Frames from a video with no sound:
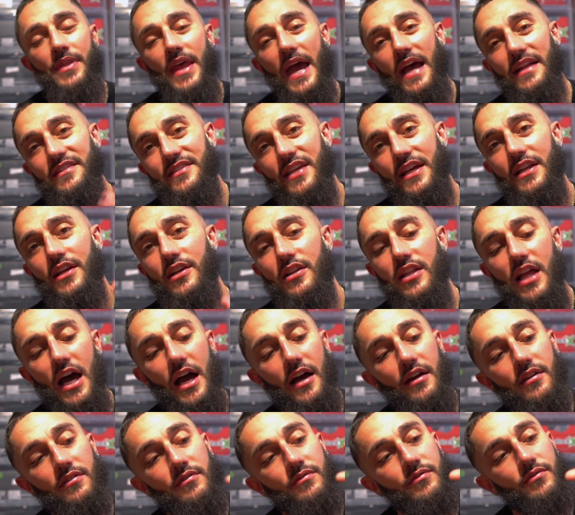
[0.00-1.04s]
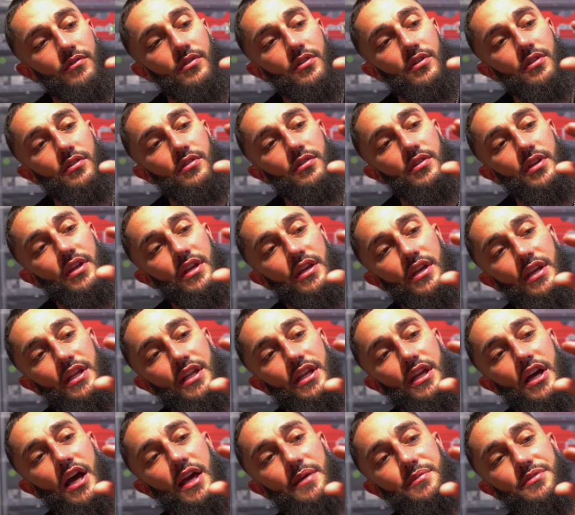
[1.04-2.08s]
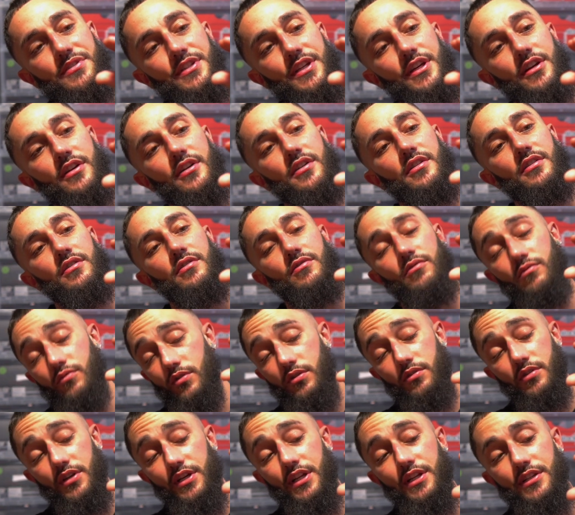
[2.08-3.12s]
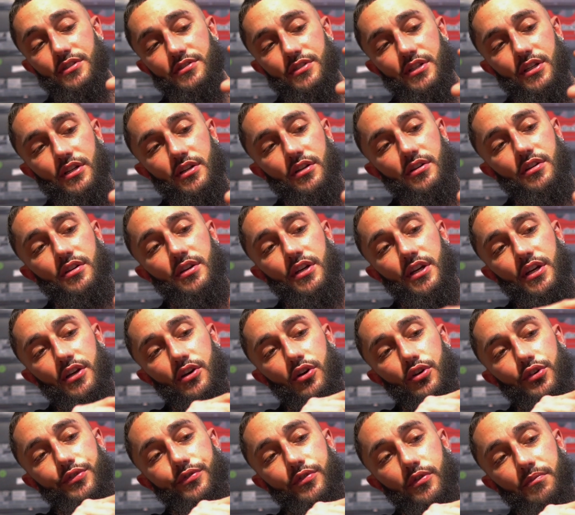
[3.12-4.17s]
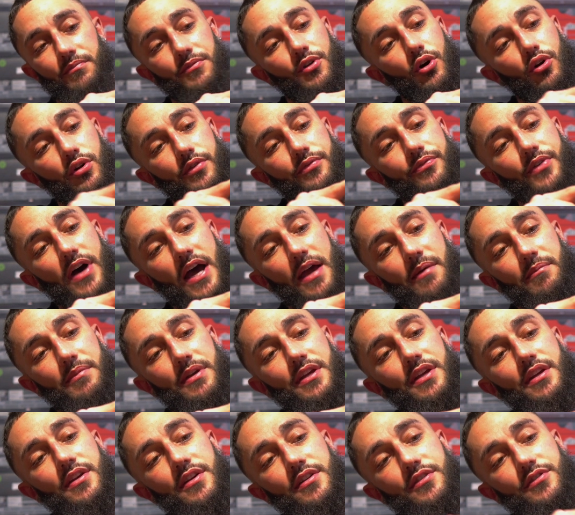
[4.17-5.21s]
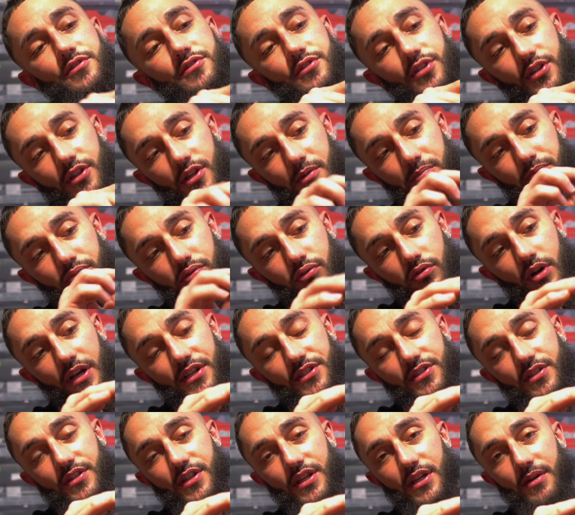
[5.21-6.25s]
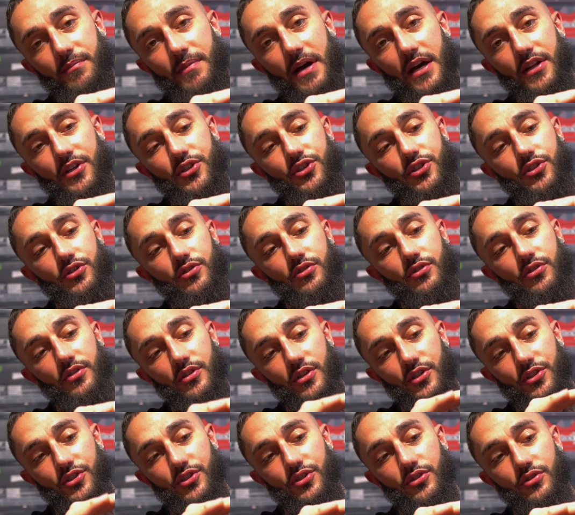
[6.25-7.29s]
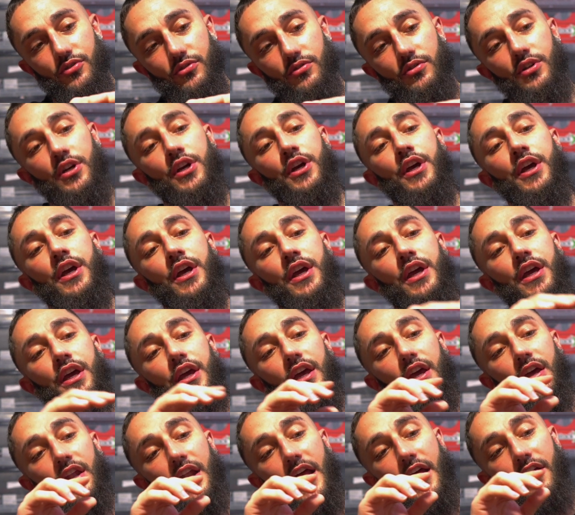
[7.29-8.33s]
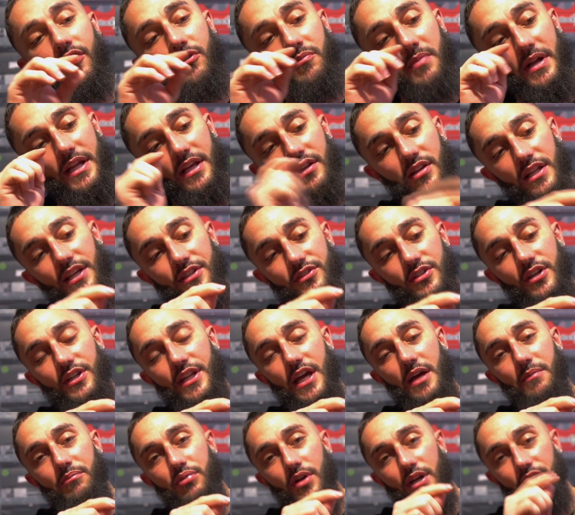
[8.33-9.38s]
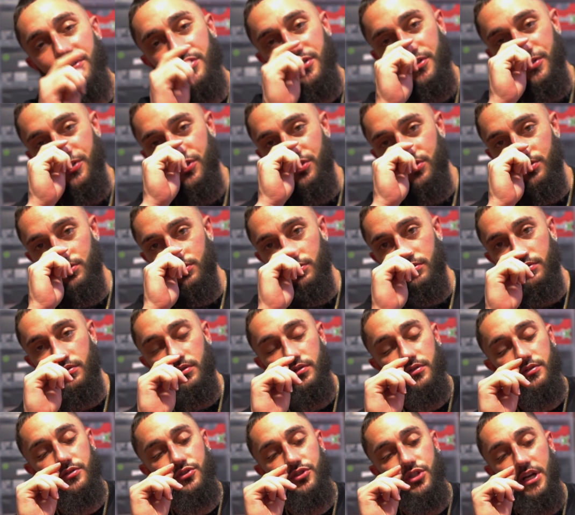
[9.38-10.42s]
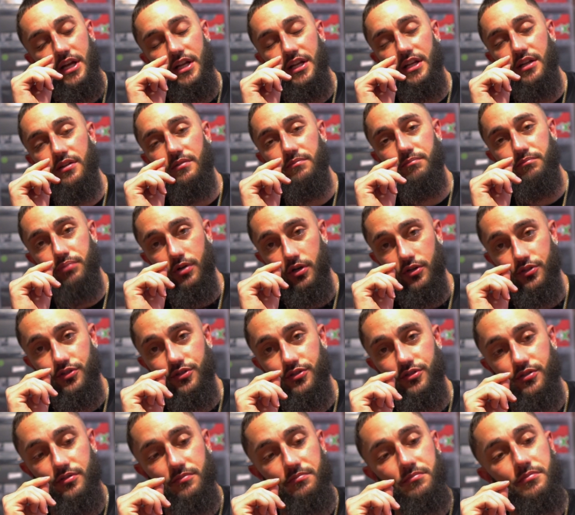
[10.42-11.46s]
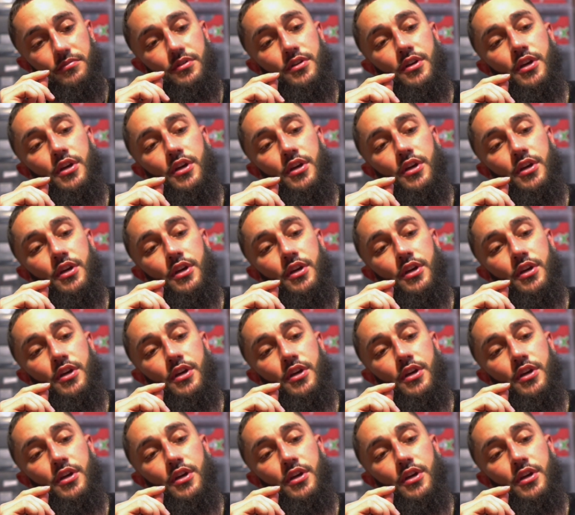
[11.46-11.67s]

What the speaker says: at 10 o'clock, any hype sneaker, well, any sneaker, it goes from notify me to the price of the amount of the shoe. And everybody clicks on that price of the shoe, trying to purchase them.